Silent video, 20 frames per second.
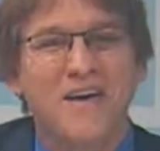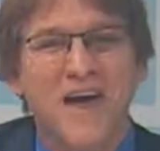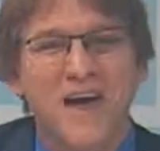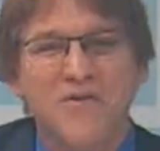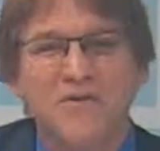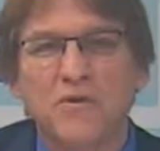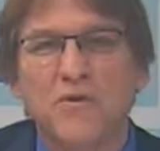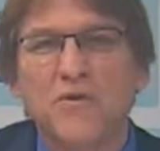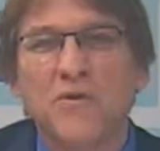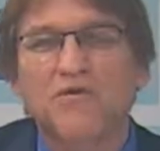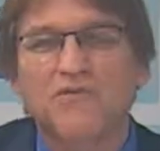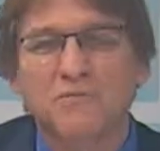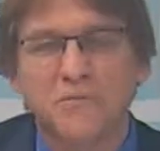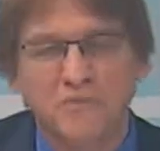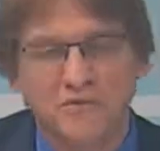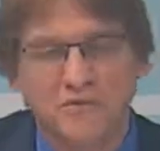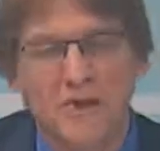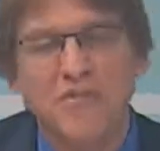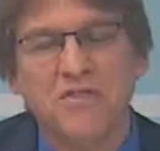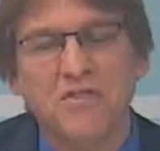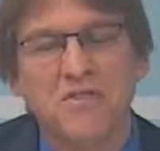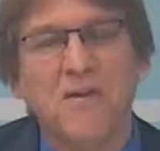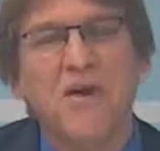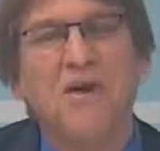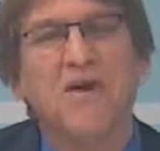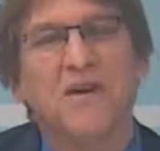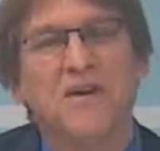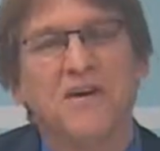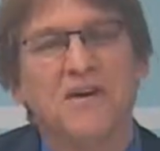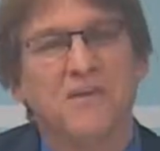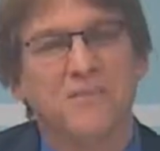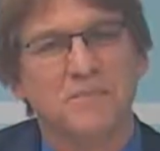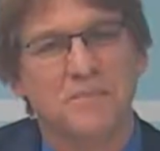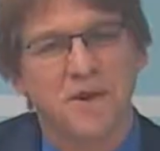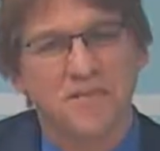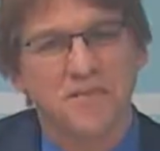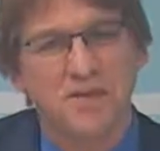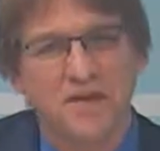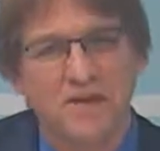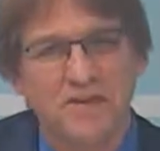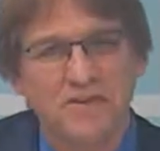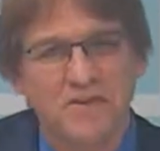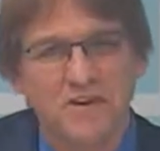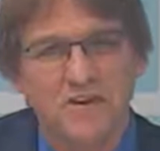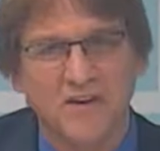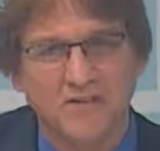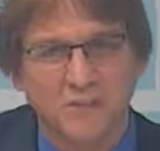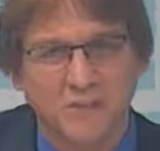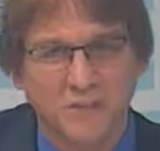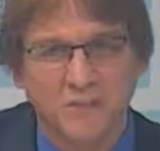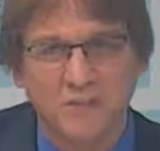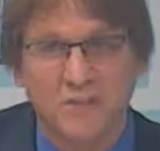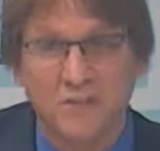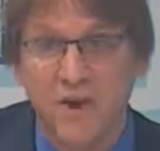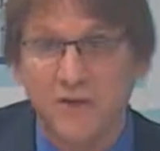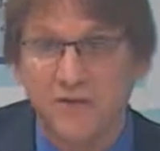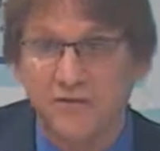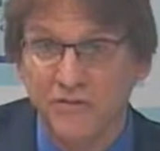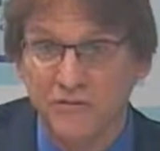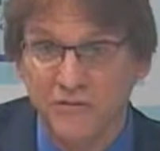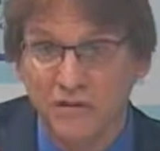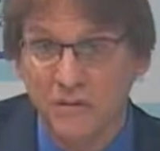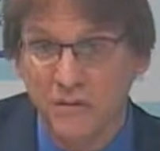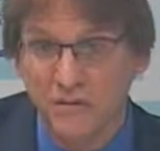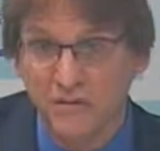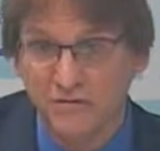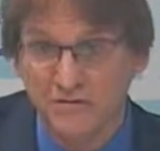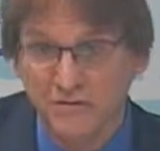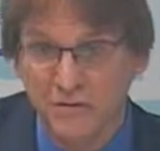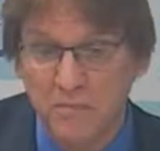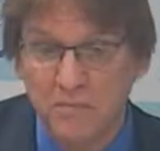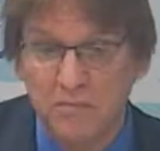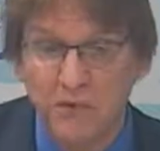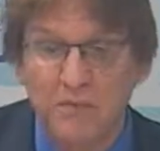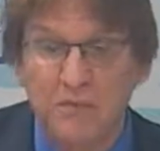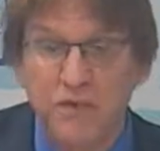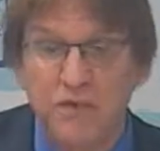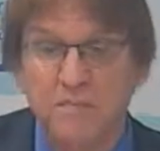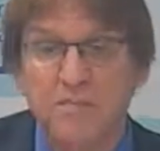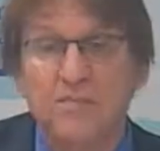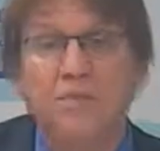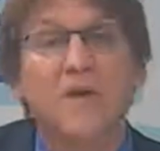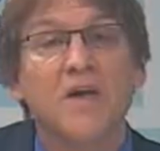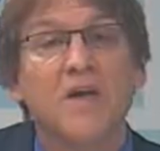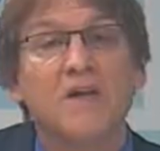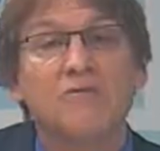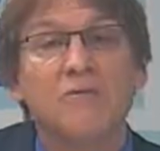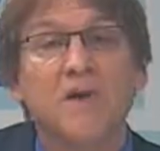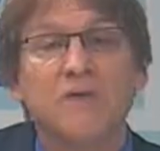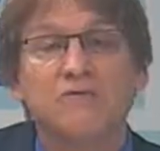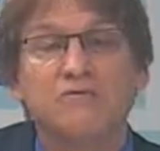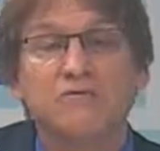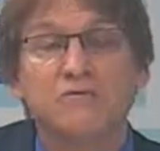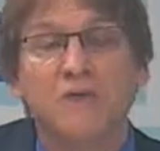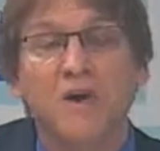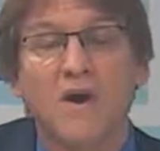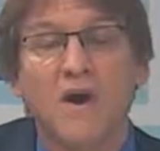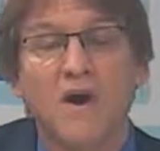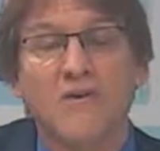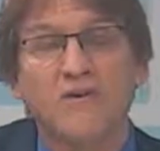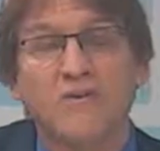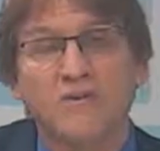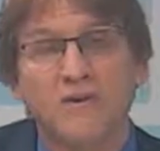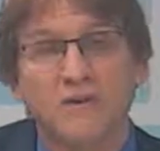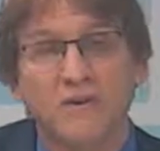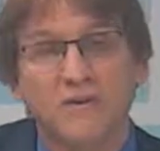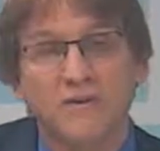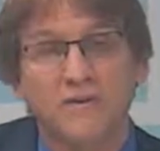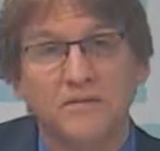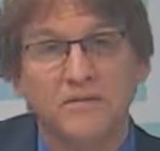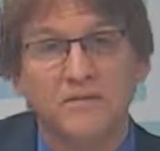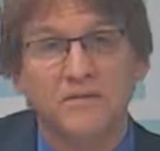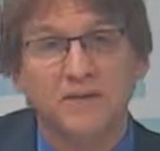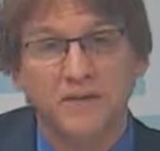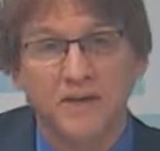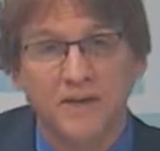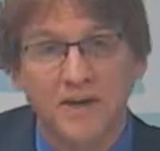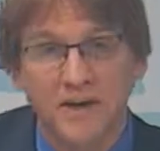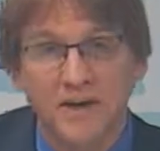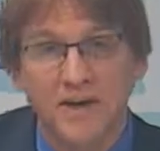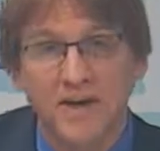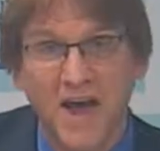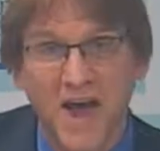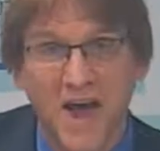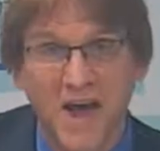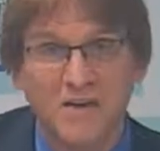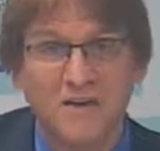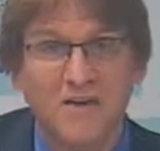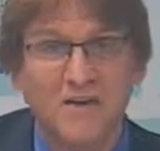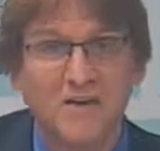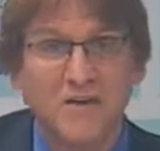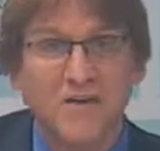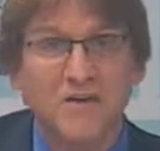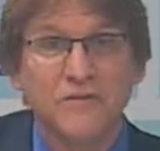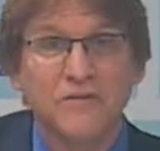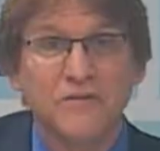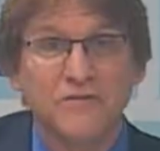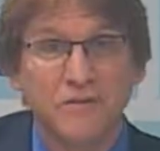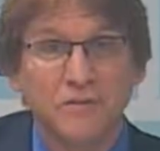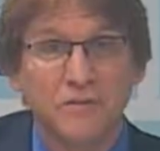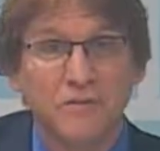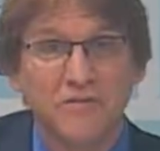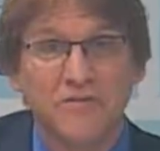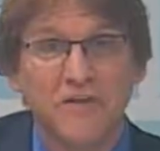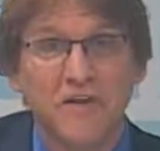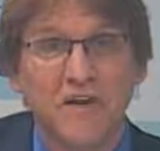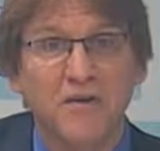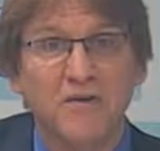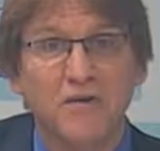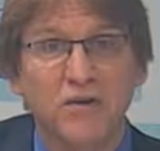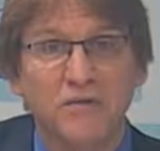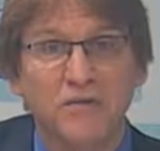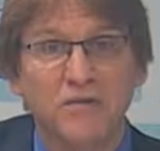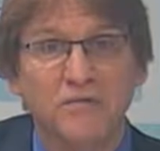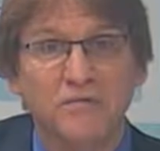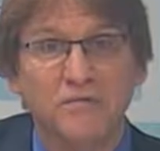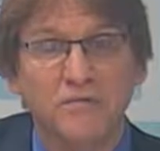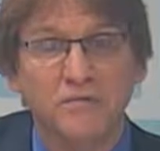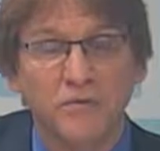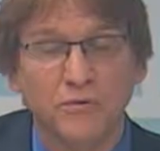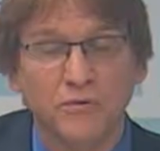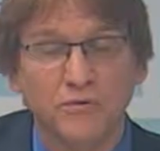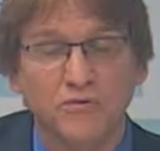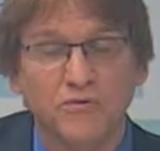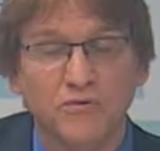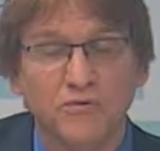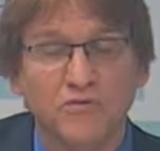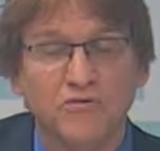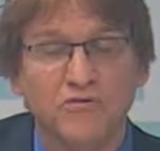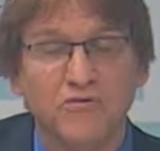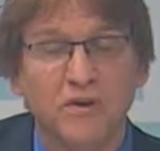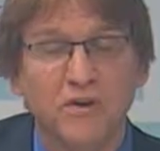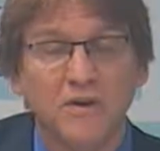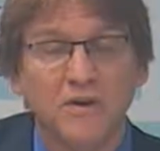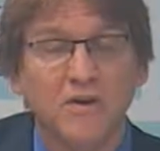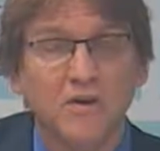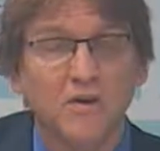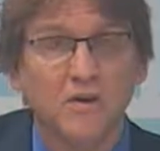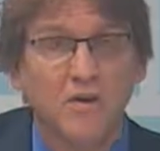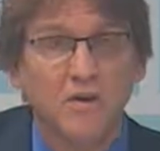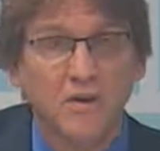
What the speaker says: Everyone from South America, maybe, can you give a response? Everyone from Europe. So I tried to get at some of those teaching